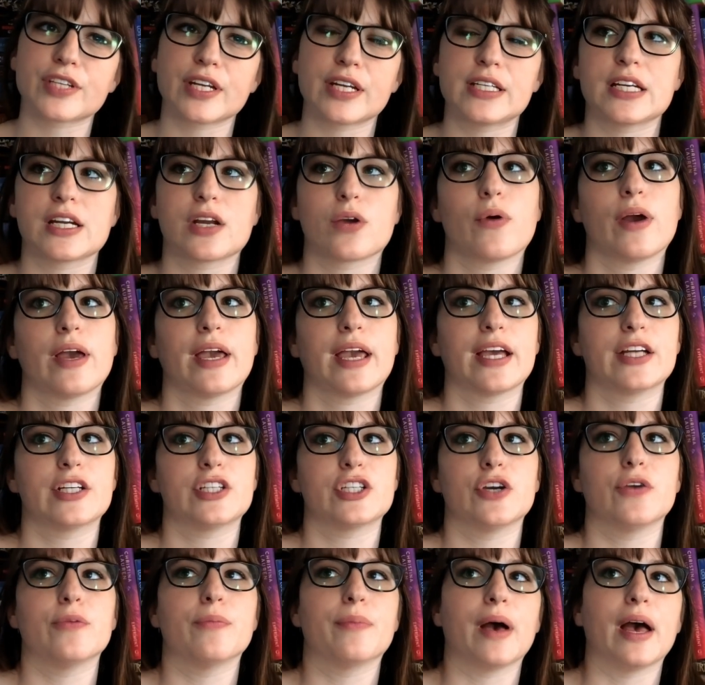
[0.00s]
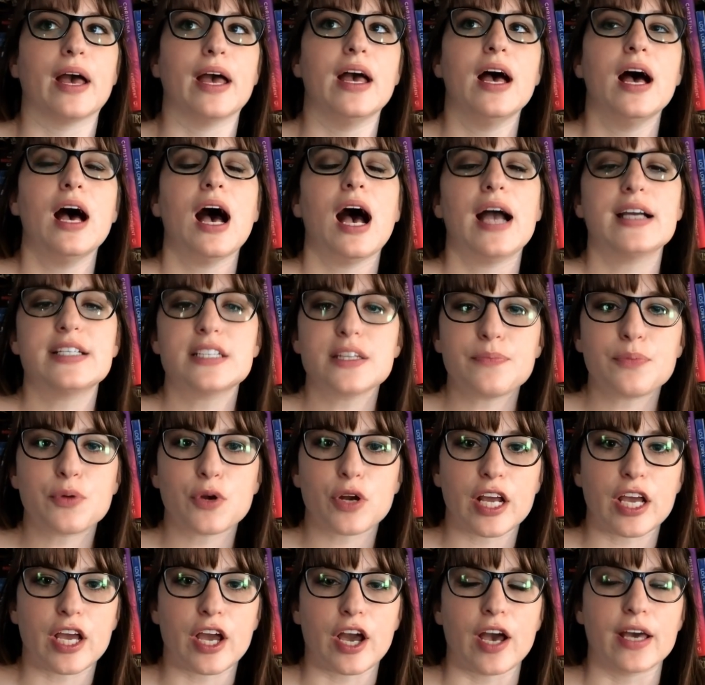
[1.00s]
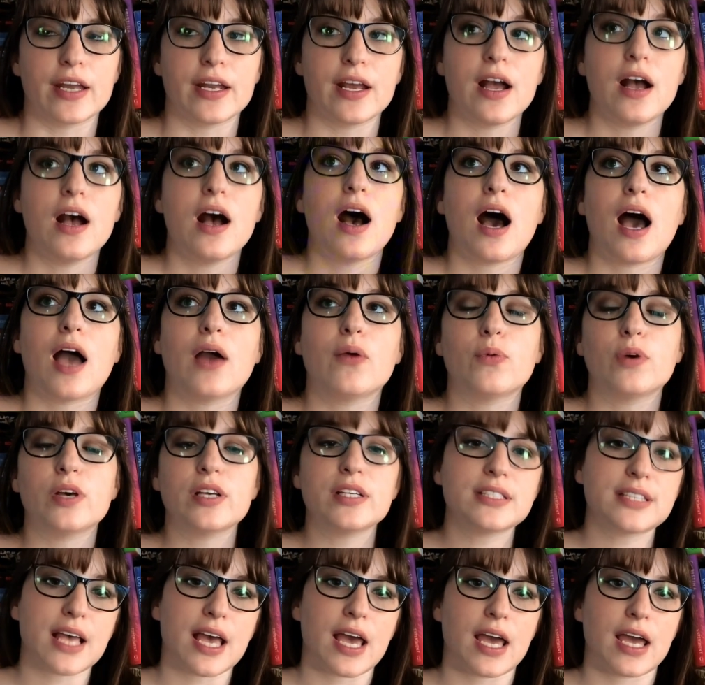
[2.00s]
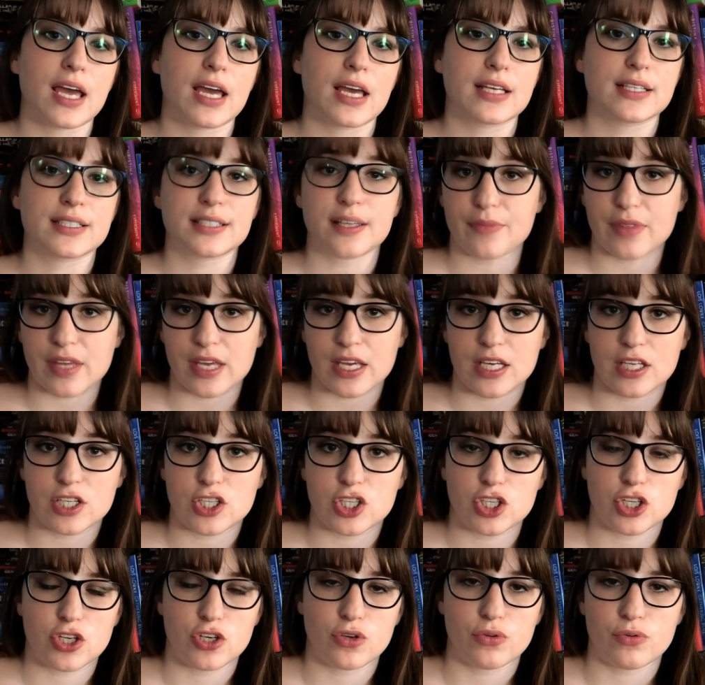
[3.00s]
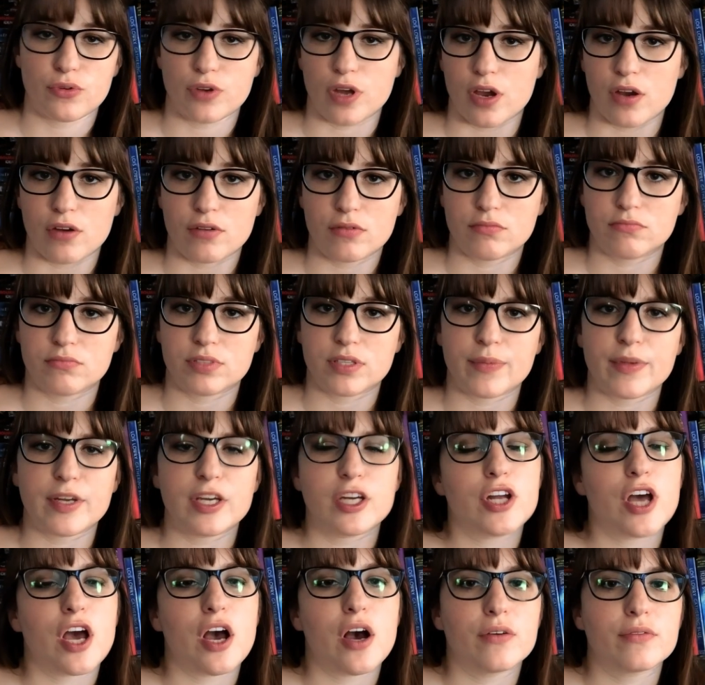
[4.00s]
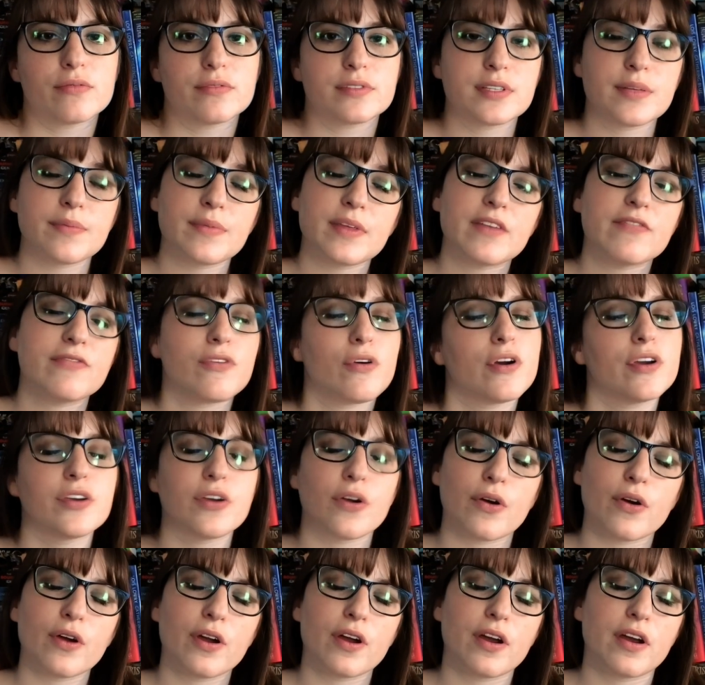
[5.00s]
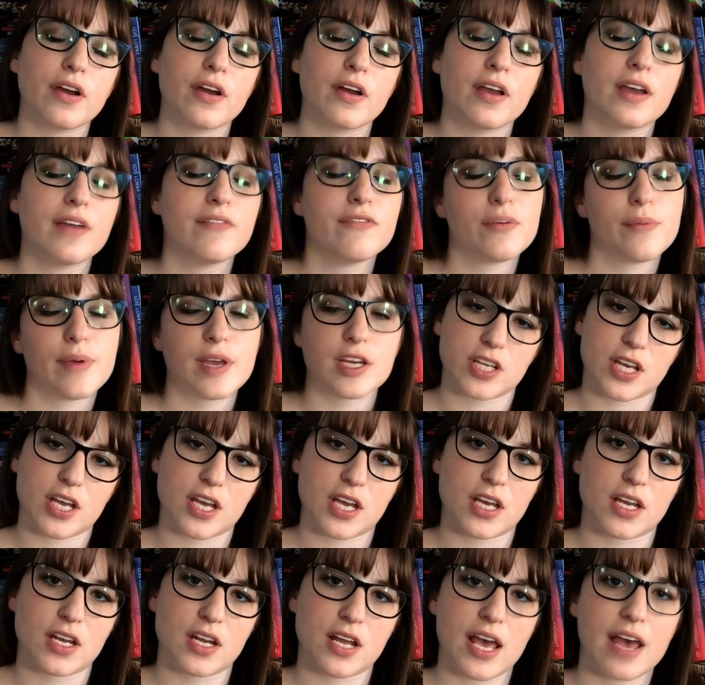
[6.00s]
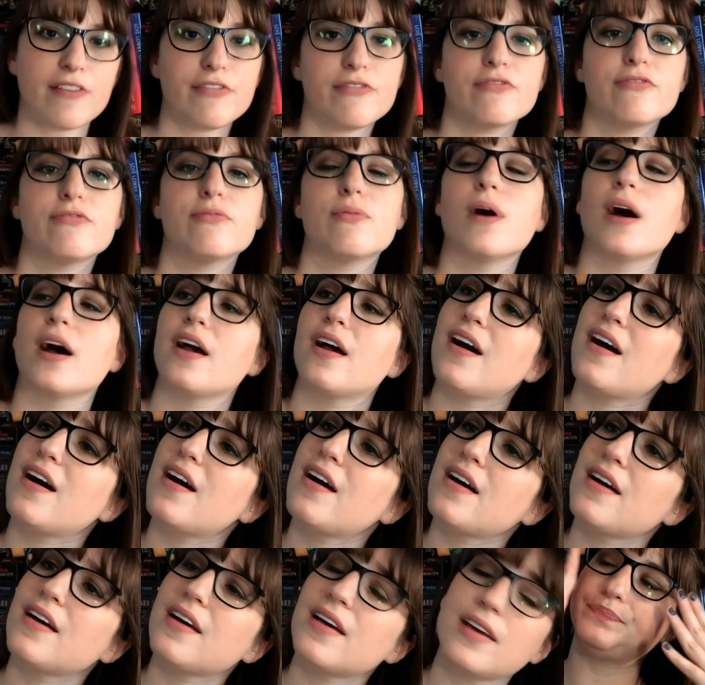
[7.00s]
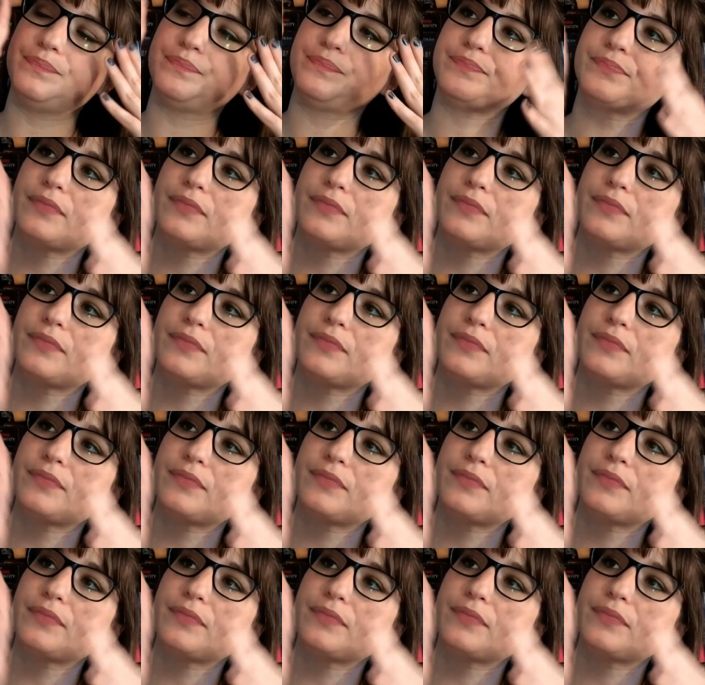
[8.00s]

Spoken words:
didn't quite get to, but I did pretty good. I will say something to know, something for your information. FYI.